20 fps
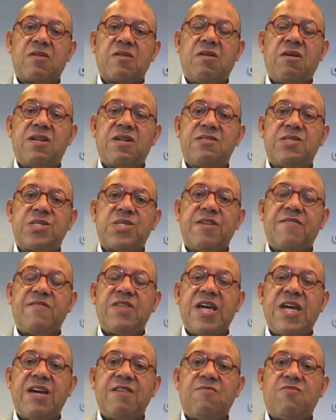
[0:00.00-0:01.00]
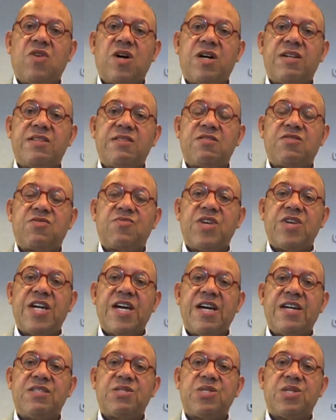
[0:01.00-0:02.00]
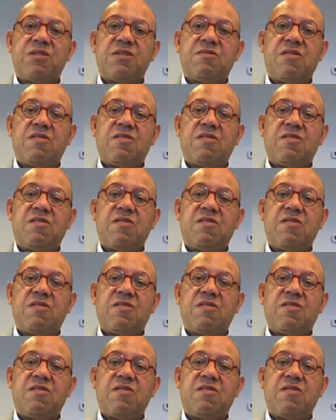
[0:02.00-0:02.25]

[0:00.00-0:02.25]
on 781 380